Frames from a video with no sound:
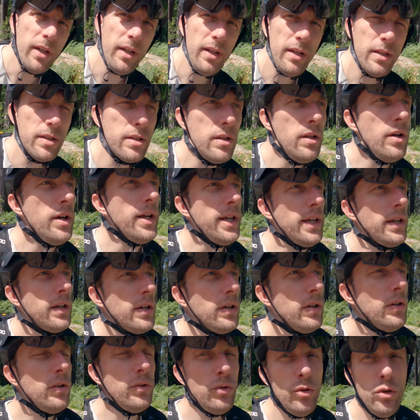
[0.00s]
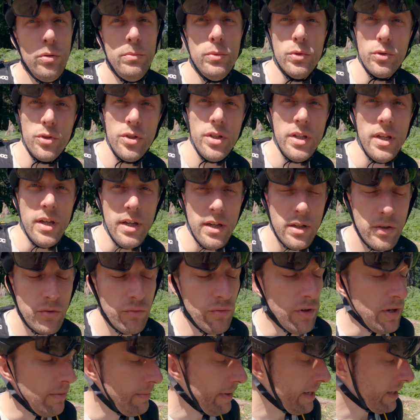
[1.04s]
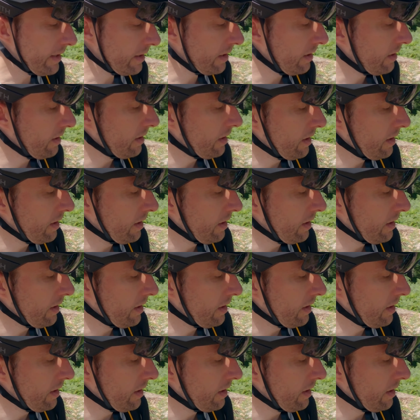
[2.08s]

It's like a normal GX rear mech,